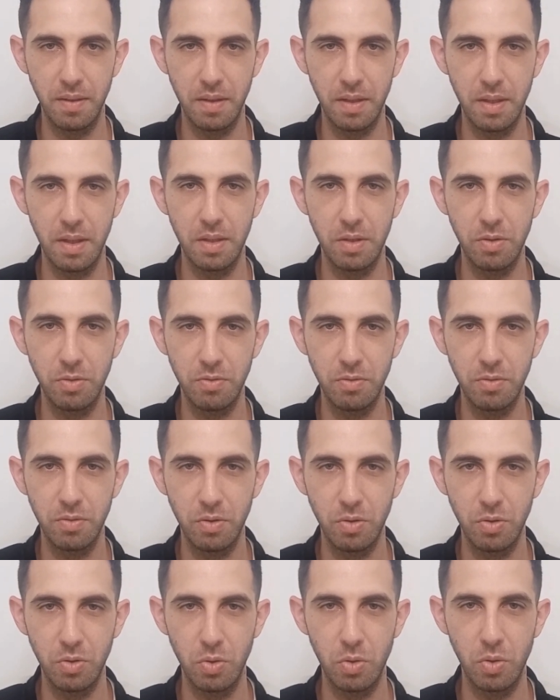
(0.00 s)

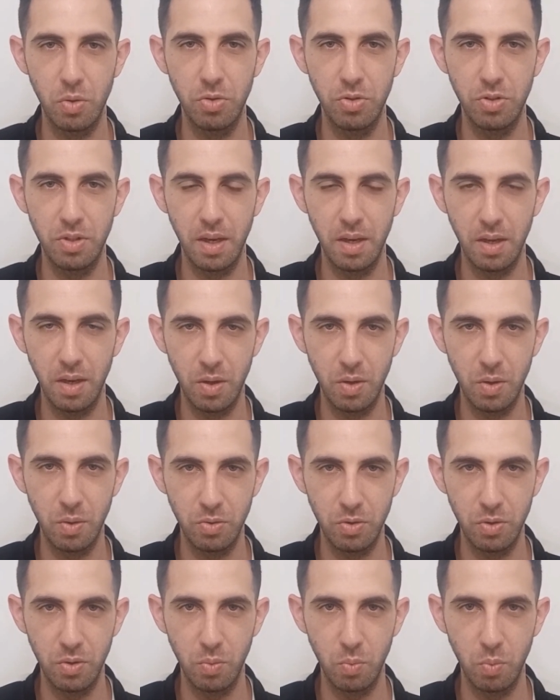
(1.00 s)
if you go say hello
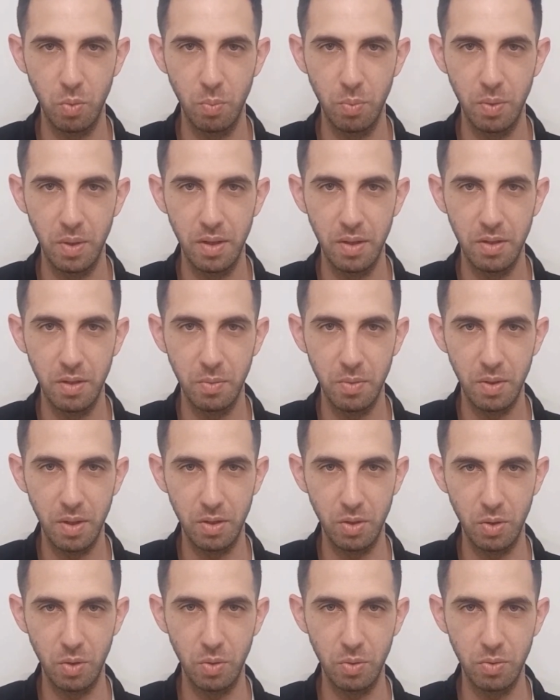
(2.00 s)
to the woman in the red
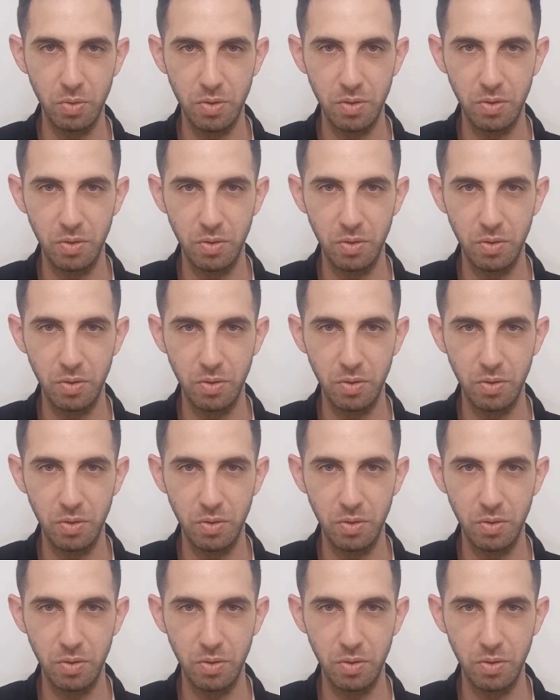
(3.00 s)
coat,